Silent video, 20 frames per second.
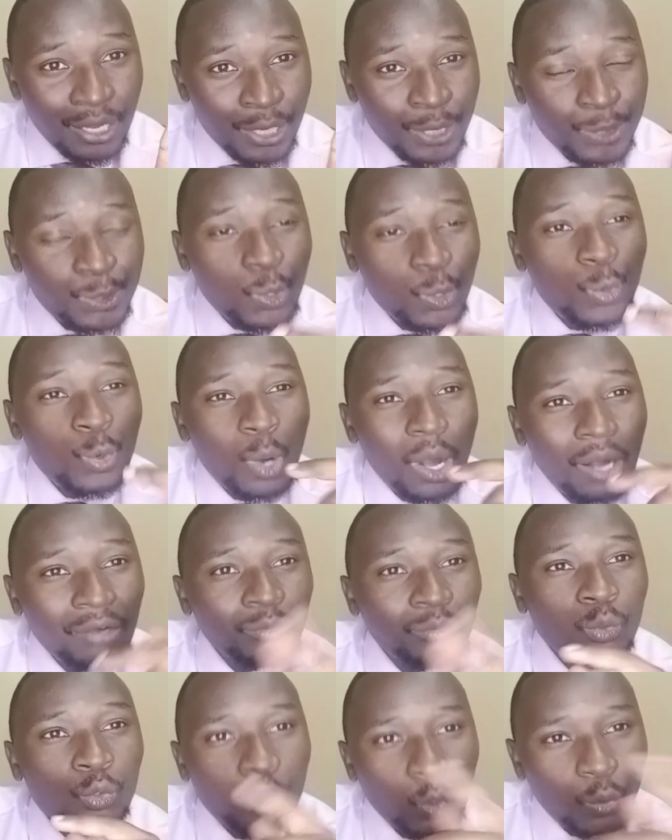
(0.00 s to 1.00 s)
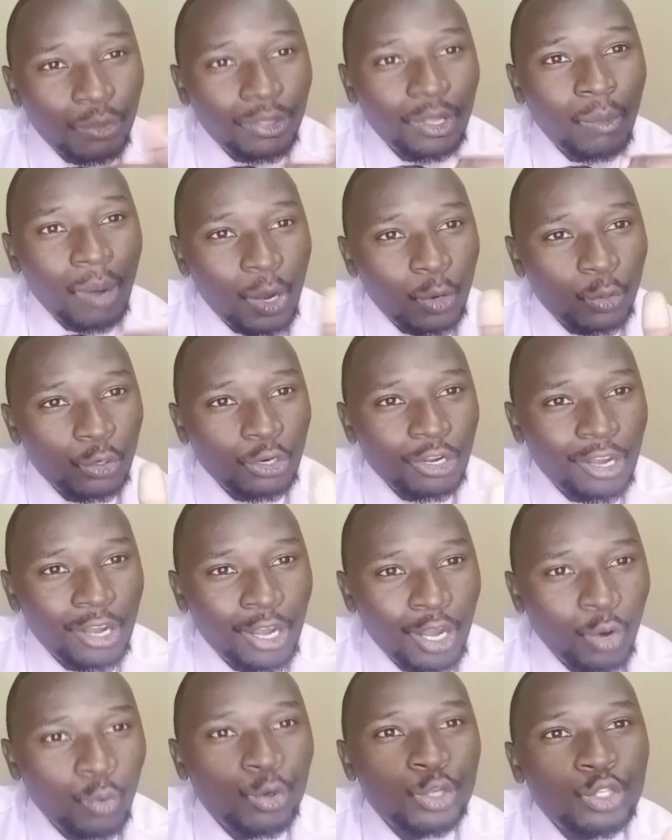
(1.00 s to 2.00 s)
So you have to show the world
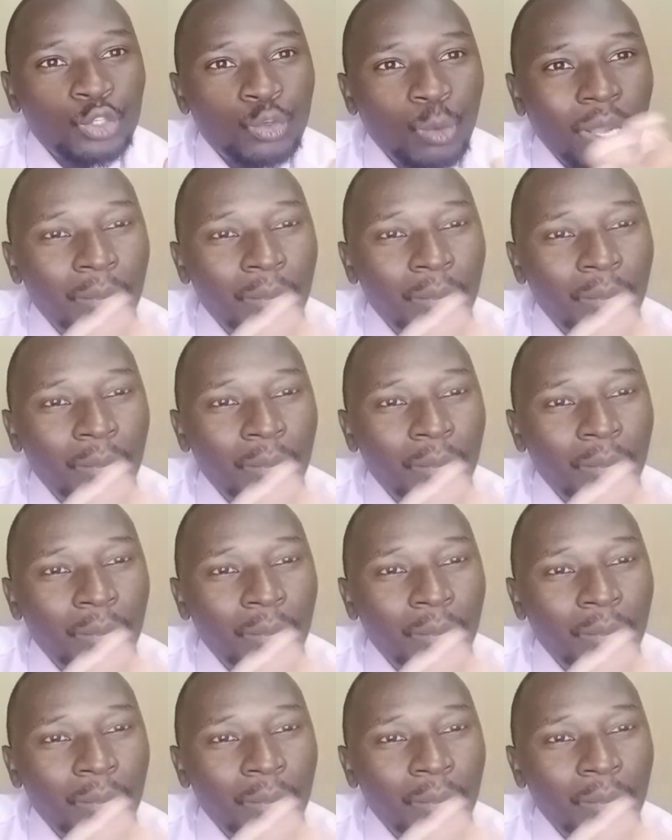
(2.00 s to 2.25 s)
what you